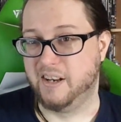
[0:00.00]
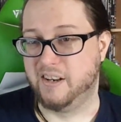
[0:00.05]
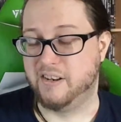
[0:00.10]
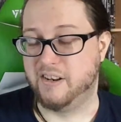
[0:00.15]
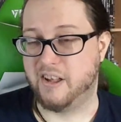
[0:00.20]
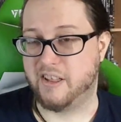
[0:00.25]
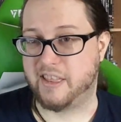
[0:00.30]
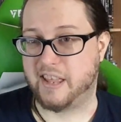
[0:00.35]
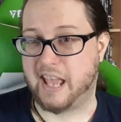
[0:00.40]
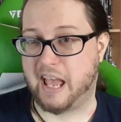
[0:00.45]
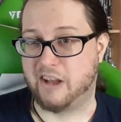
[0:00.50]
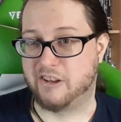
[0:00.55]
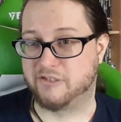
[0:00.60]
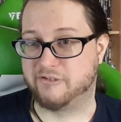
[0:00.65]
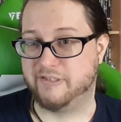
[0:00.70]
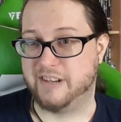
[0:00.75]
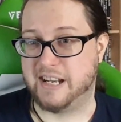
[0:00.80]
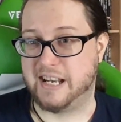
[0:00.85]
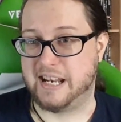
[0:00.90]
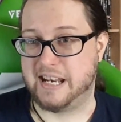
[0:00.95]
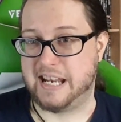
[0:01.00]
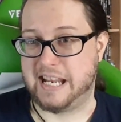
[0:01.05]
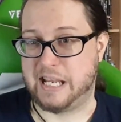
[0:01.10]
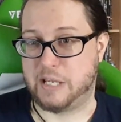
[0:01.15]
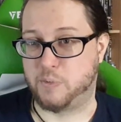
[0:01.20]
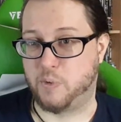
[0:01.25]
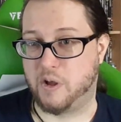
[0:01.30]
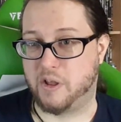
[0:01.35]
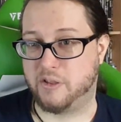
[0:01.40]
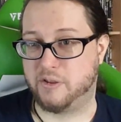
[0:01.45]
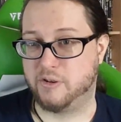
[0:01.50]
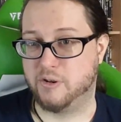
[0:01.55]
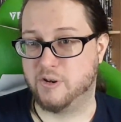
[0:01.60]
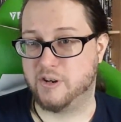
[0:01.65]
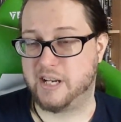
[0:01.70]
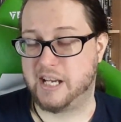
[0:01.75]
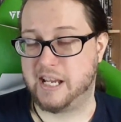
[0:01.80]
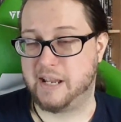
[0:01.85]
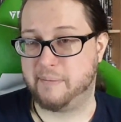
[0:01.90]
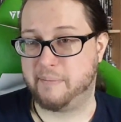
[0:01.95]
Nothing else really needs worth
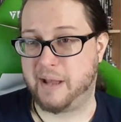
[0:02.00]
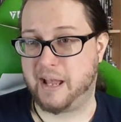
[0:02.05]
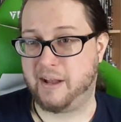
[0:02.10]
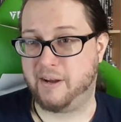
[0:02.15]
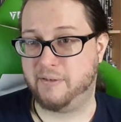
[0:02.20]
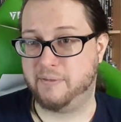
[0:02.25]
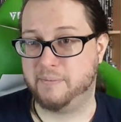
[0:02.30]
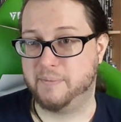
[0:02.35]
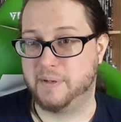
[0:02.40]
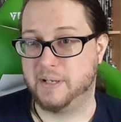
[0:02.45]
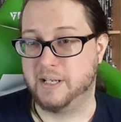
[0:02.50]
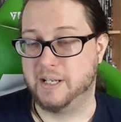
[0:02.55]
talking about.